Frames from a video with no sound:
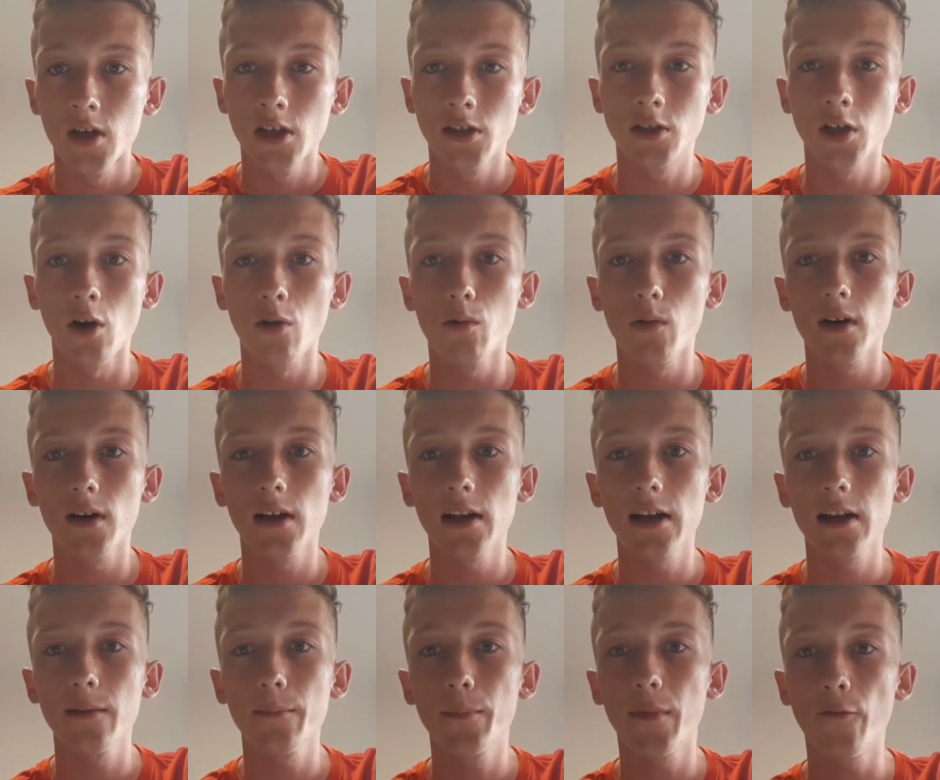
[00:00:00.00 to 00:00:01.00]
So
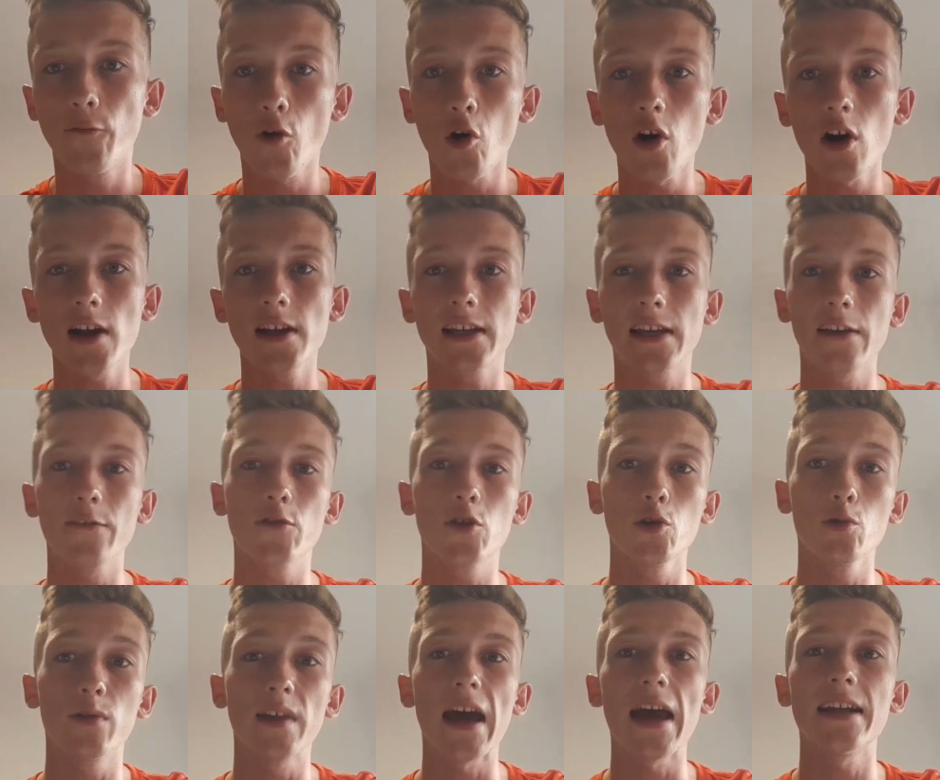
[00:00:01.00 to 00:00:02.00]
before I give
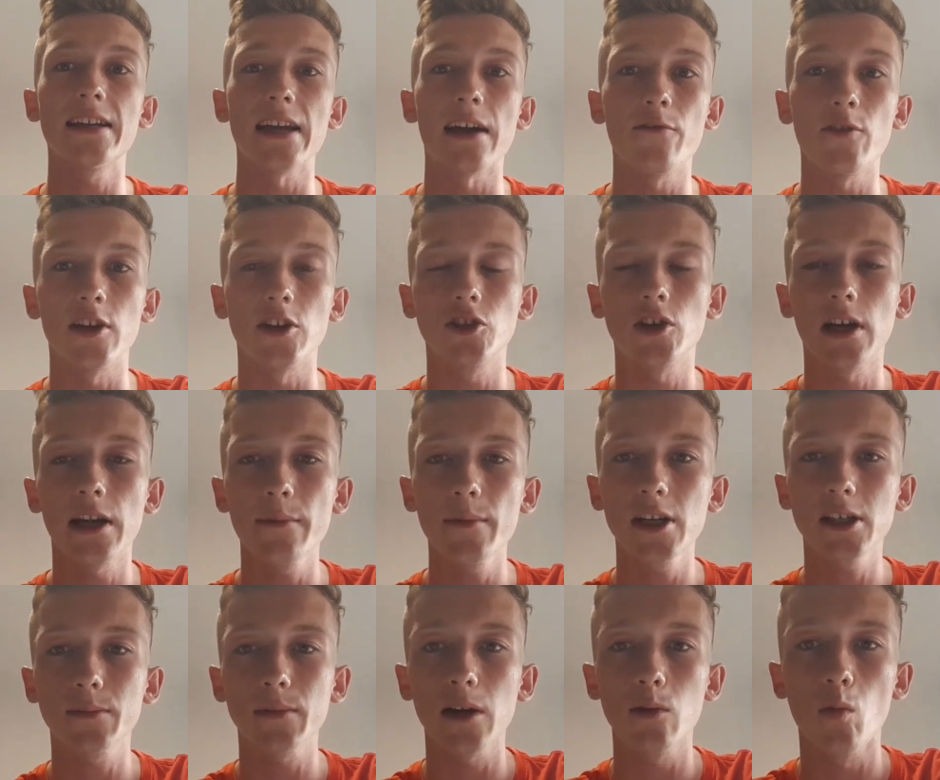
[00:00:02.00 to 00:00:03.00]
you their definition, let me
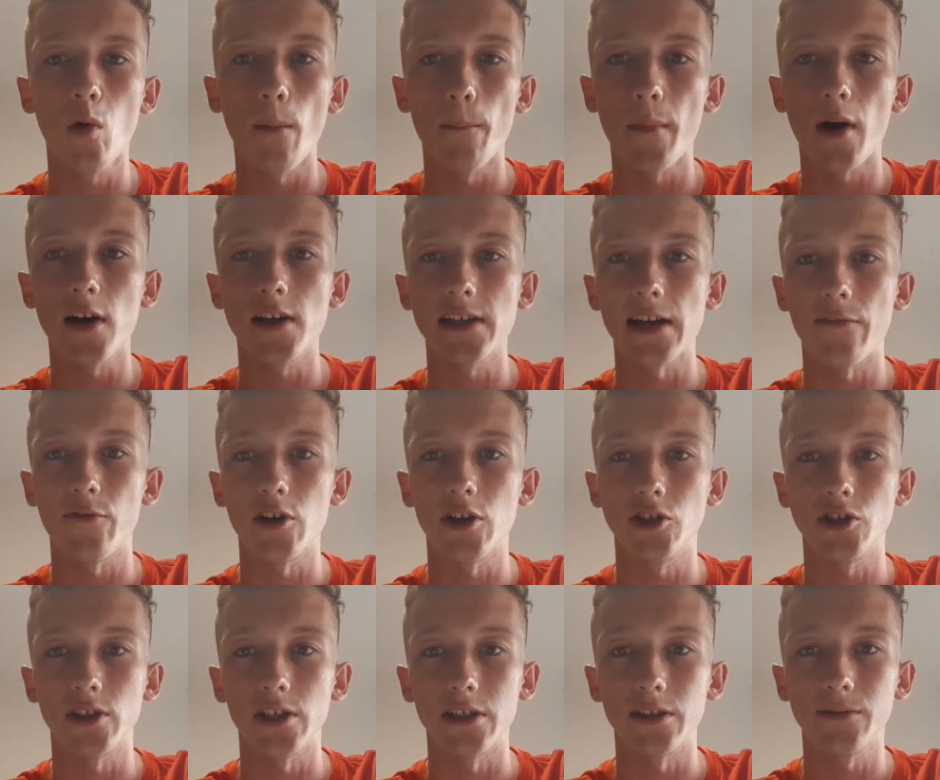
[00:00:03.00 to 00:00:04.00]
explain what my
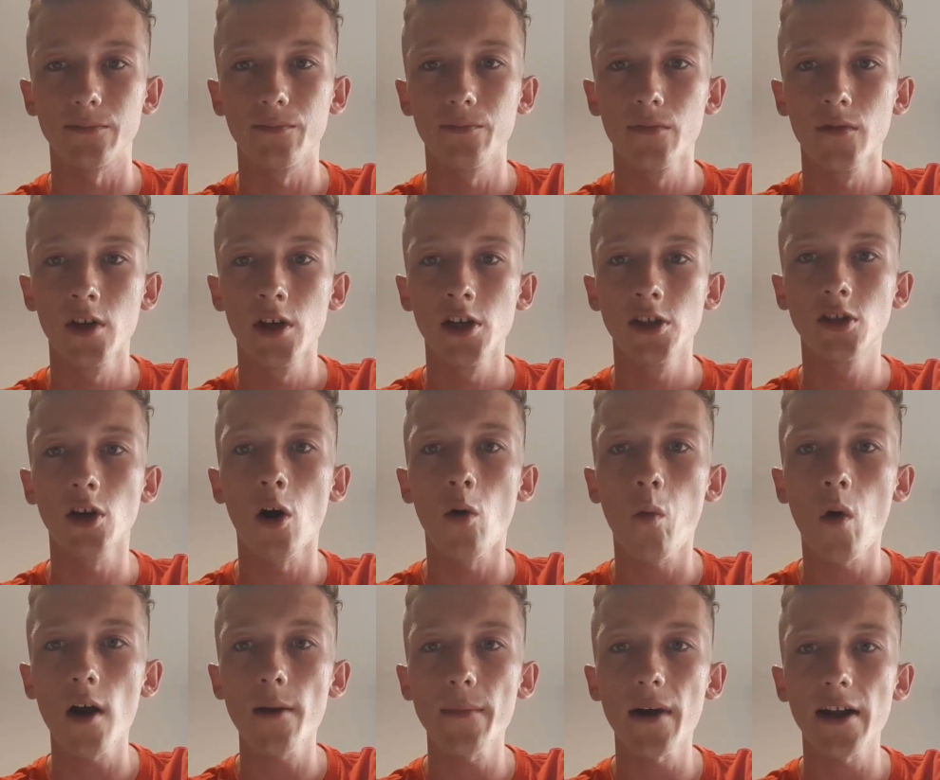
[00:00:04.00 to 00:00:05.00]
definition is. So a
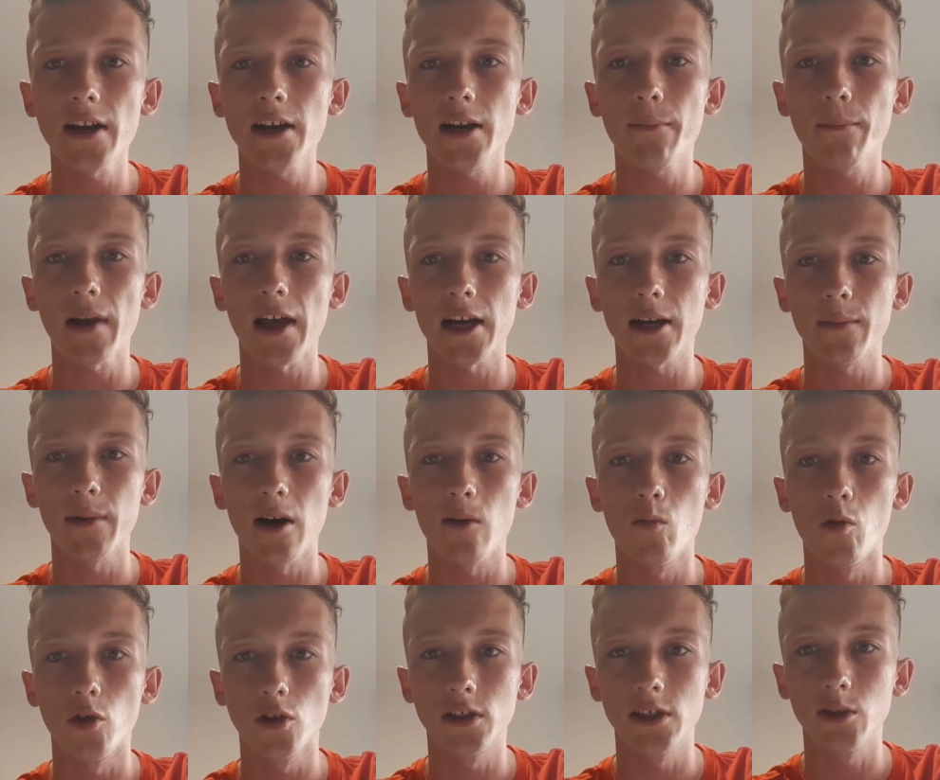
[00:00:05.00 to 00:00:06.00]
white man and a black man
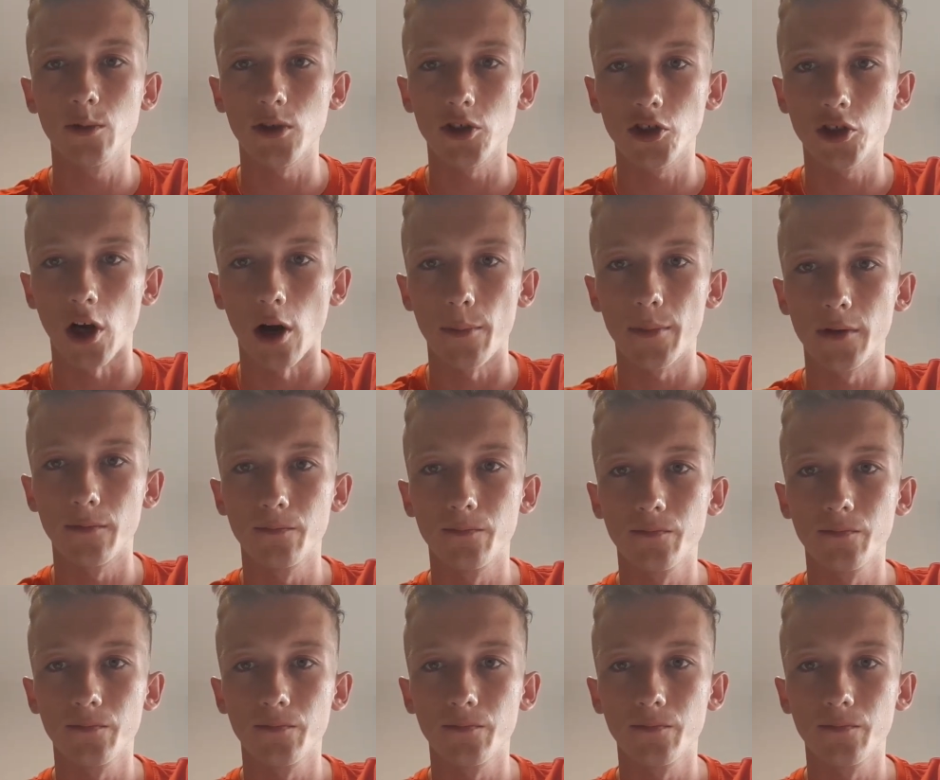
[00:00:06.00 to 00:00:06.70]
walks into a shop.